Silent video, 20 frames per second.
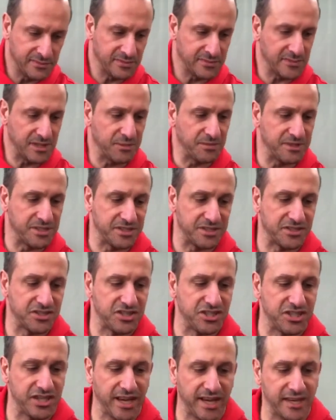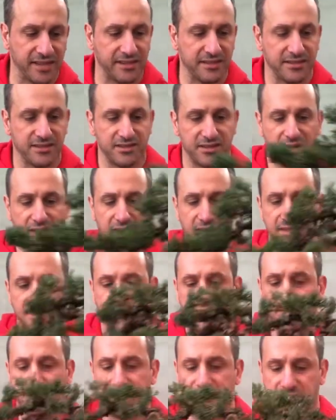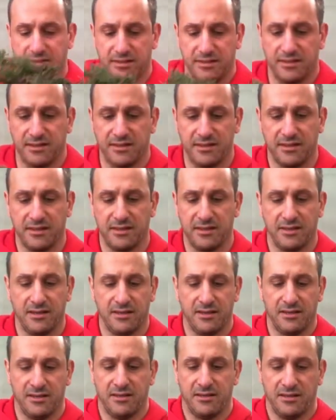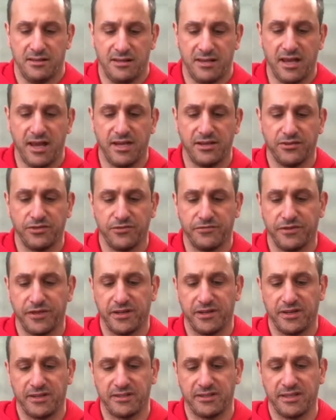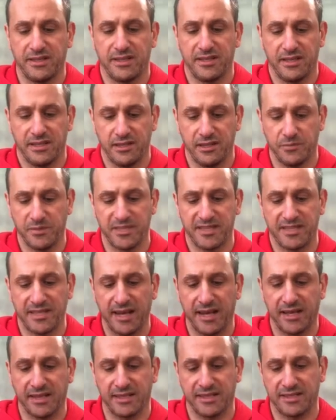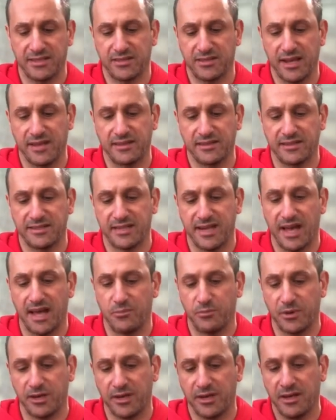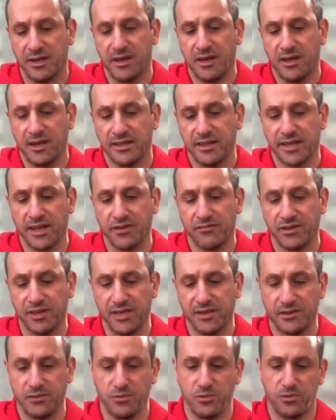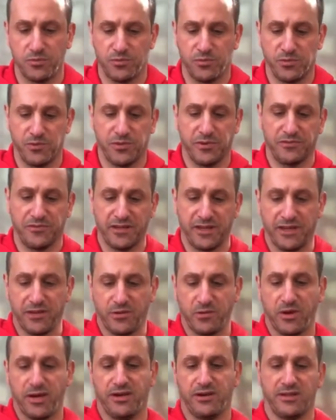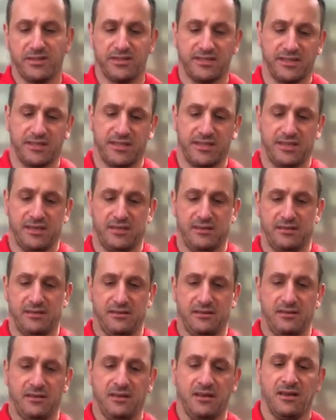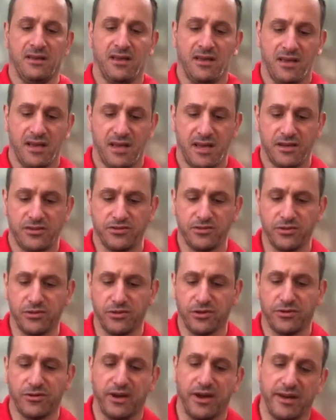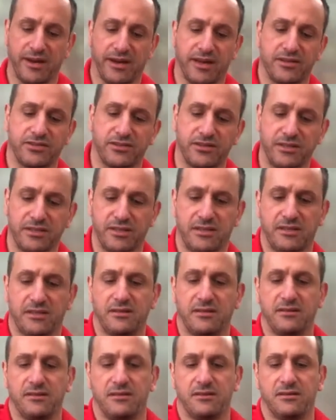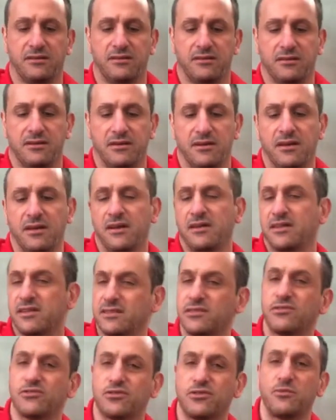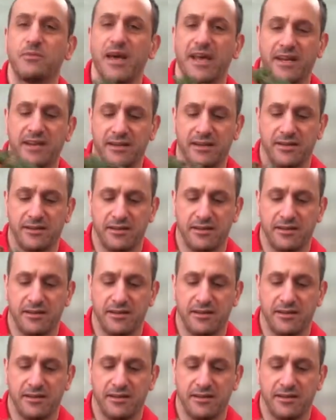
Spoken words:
Let me just check the size. Yeah, it should fit nicely. A little bit snug at the start, but I think everything will be fitting quite nicely in there. And it should look alright actually. Doesn't look too bad in it.